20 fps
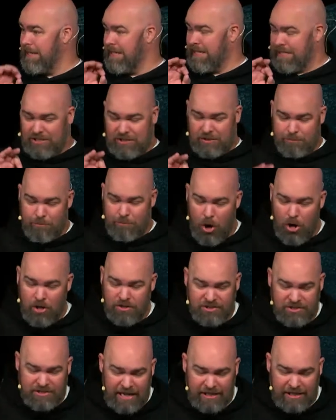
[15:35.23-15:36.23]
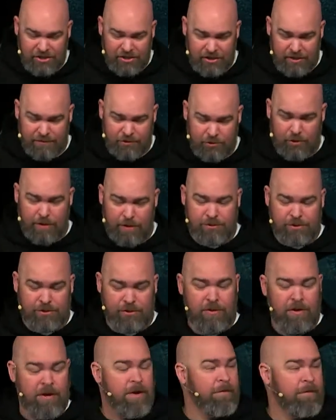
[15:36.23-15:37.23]
this small section of
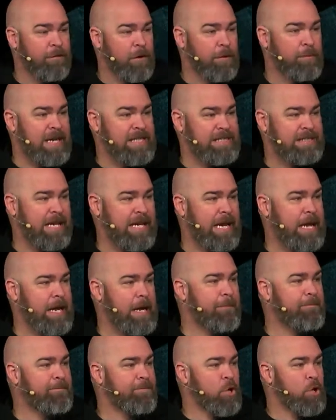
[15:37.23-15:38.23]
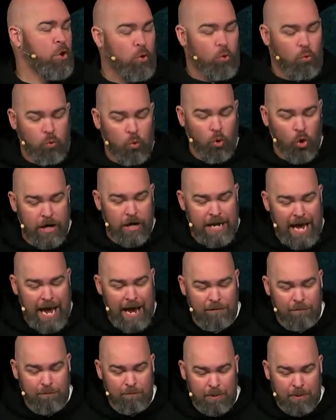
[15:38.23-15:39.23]
scripture from Isaiah would
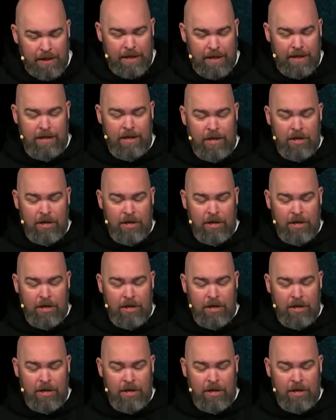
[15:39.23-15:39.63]
have been